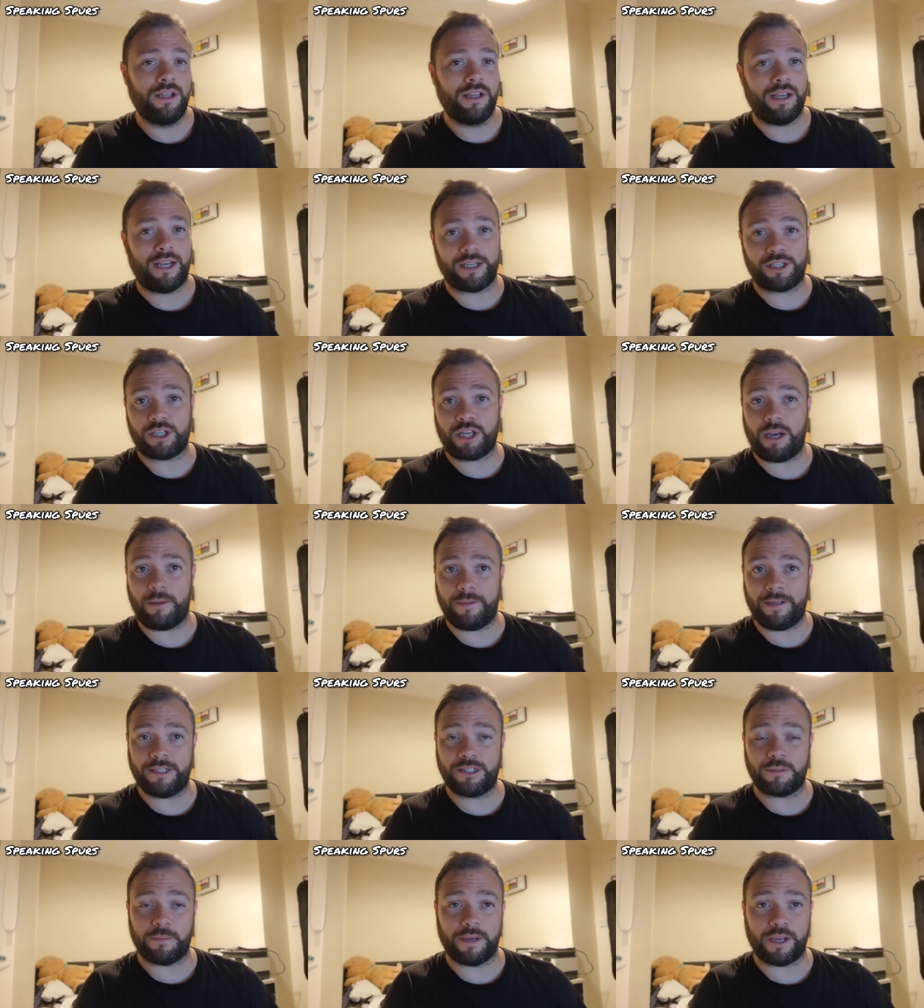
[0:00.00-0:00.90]
has come
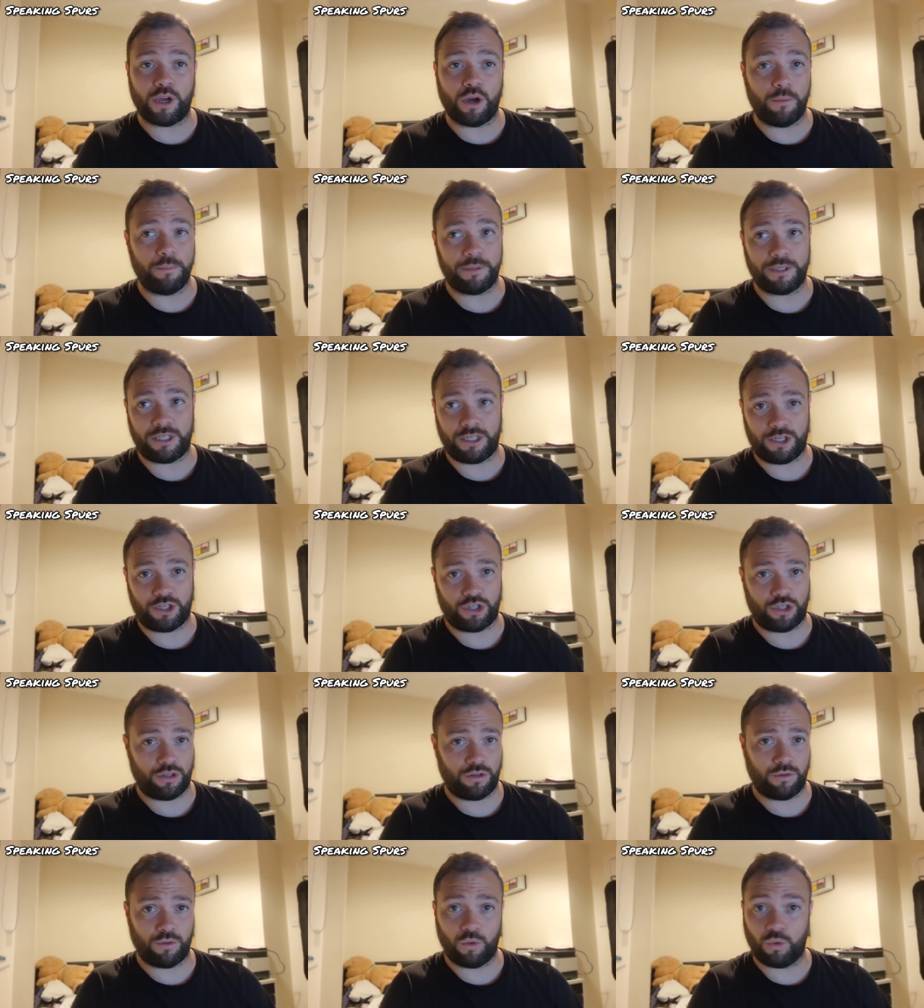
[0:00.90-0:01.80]
in to be
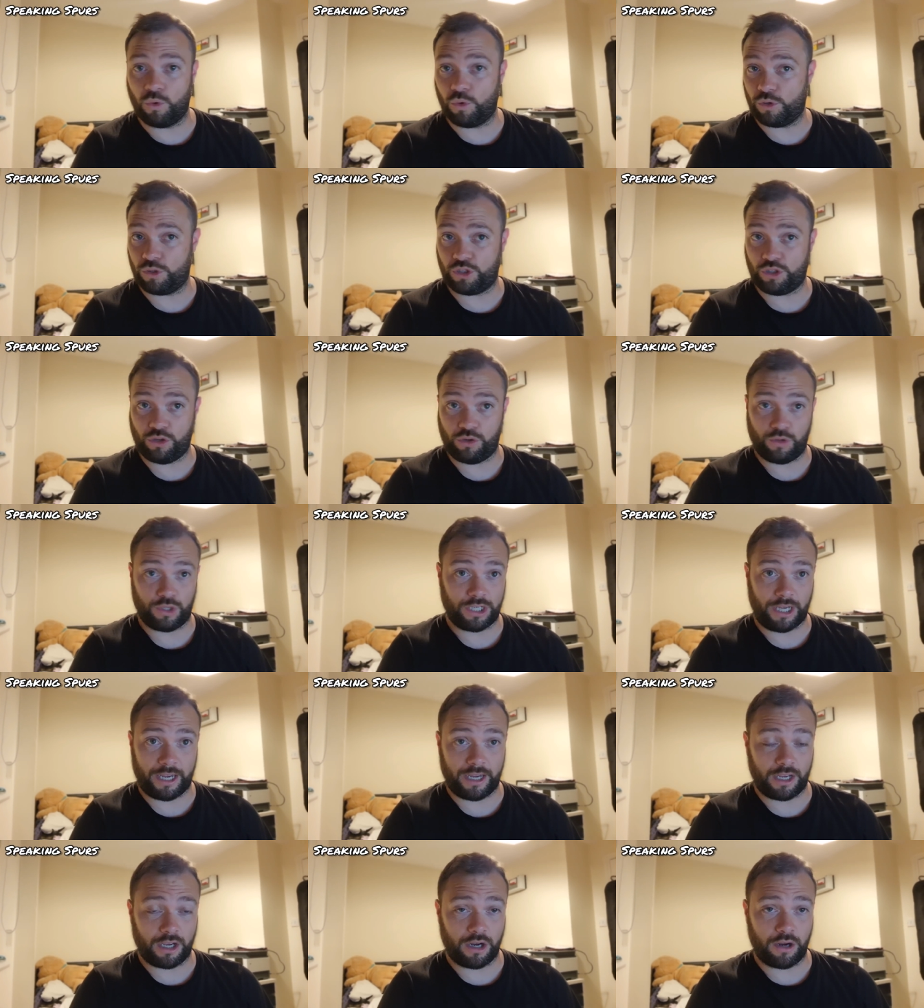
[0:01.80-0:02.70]
competition or to
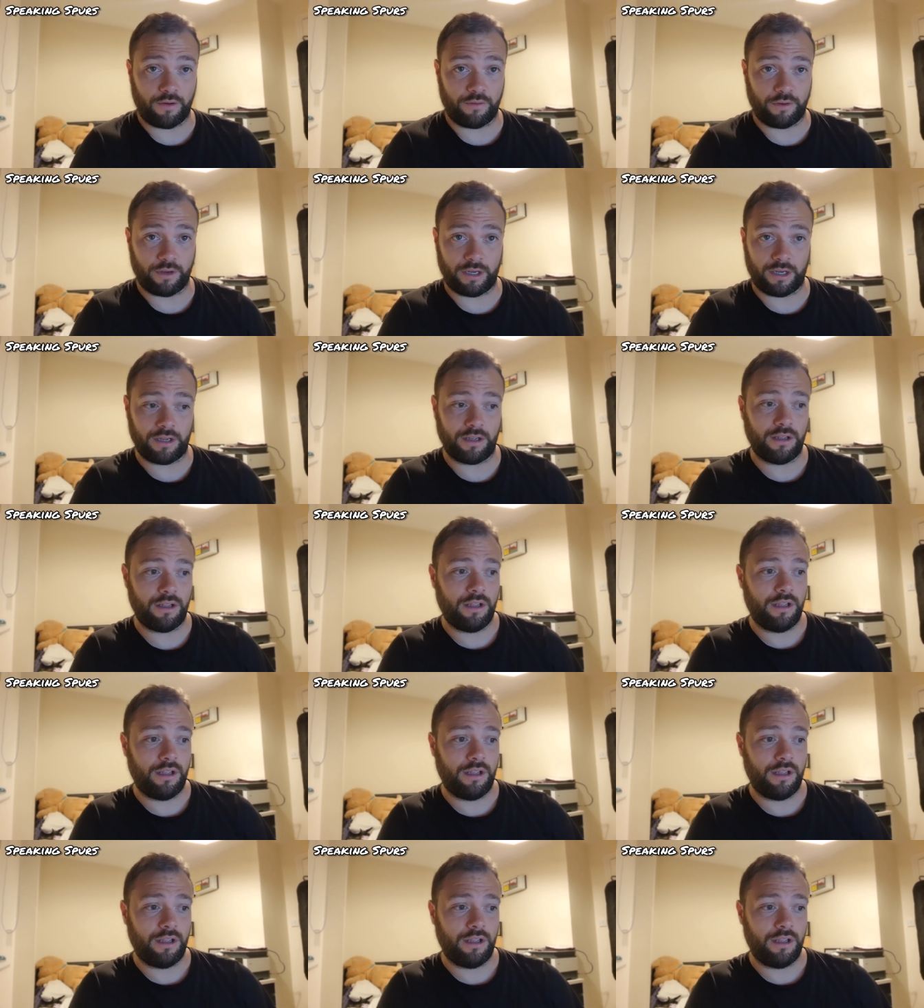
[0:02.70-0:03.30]
take over